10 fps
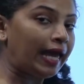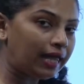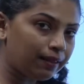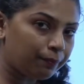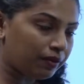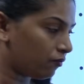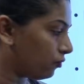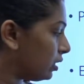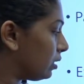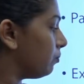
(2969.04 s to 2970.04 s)
helping
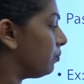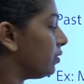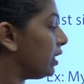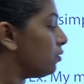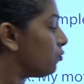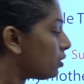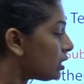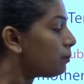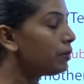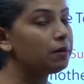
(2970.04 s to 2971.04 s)
verb, then
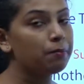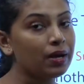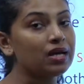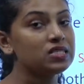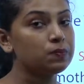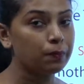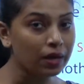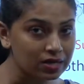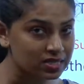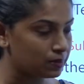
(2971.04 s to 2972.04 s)
verb in past
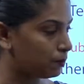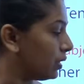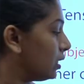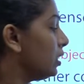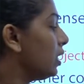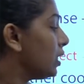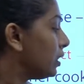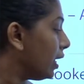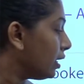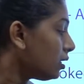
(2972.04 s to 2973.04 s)
participle,
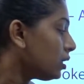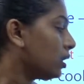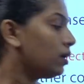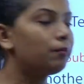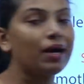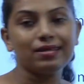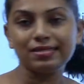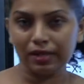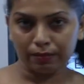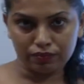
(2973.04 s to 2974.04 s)
then by
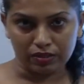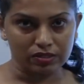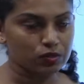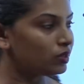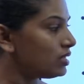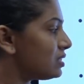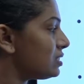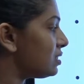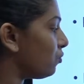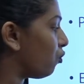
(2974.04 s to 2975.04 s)
subject. So, this
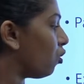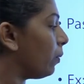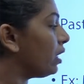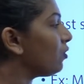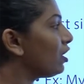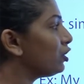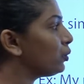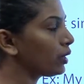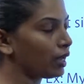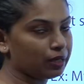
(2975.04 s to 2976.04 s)
is the format what
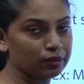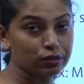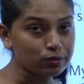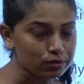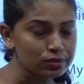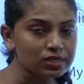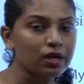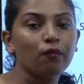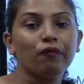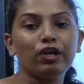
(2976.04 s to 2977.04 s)
you can use
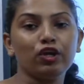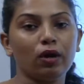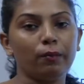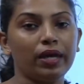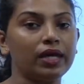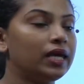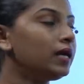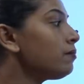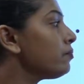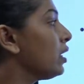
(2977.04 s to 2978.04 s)
when you are
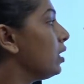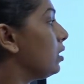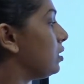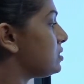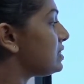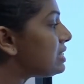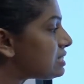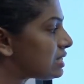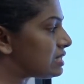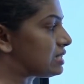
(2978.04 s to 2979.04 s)
making
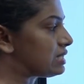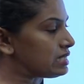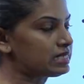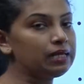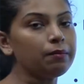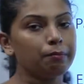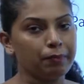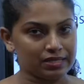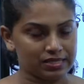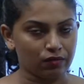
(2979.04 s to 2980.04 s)
sentences in
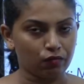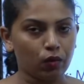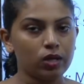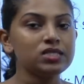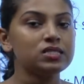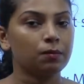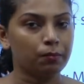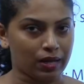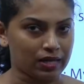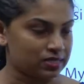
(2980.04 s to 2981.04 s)
passive voice
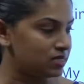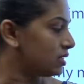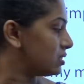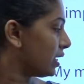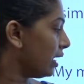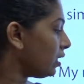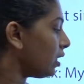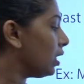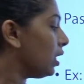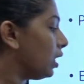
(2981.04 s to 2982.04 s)
past tense. And
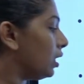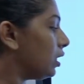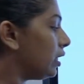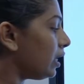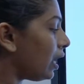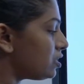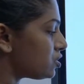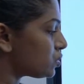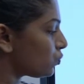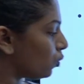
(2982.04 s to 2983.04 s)
here I
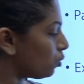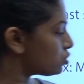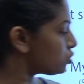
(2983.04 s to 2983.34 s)
just want